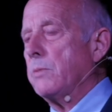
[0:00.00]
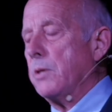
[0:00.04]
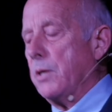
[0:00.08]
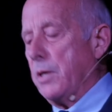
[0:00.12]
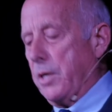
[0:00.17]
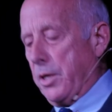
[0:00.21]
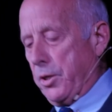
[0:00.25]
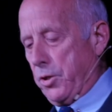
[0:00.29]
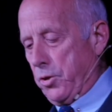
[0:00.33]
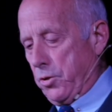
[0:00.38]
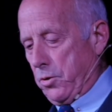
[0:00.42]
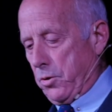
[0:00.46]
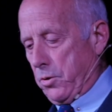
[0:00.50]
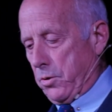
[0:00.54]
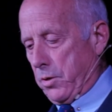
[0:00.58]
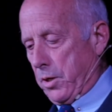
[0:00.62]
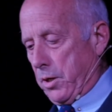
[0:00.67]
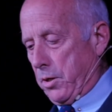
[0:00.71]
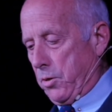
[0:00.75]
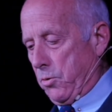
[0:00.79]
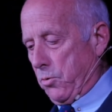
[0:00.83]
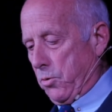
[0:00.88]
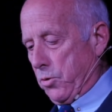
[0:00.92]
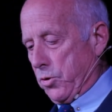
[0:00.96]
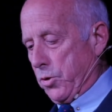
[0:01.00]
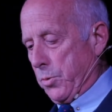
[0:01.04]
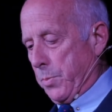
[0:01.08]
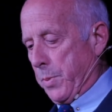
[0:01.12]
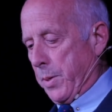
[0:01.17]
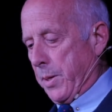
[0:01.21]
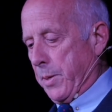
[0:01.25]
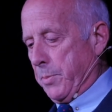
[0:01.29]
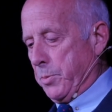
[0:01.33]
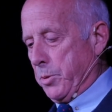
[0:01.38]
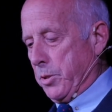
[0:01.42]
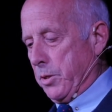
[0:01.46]
than I should in Yorkshire
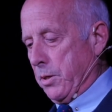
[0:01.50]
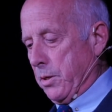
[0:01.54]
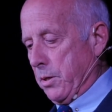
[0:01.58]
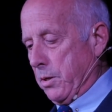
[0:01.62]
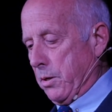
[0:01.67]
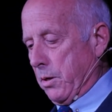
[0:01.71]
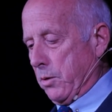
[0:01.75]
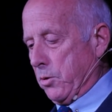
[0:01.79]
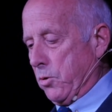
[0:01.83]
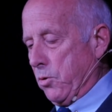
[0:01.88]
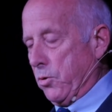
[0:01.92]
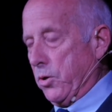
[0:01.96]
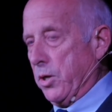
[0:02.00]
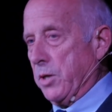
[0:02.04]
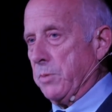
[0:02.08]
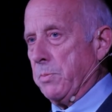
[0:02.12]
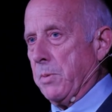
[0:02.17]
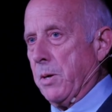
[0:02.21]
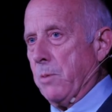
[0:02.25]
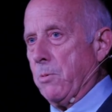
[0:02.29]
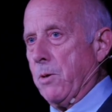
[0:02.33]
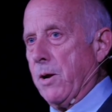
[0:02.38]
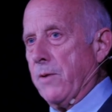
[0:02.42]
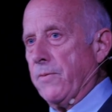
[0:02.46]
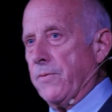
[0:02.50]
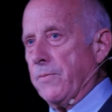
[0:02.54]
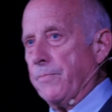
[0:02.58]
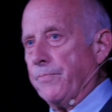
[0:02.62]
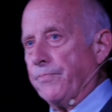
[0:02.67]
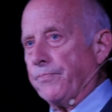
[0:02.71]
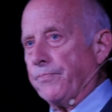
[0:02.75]
pubs, according to my wife.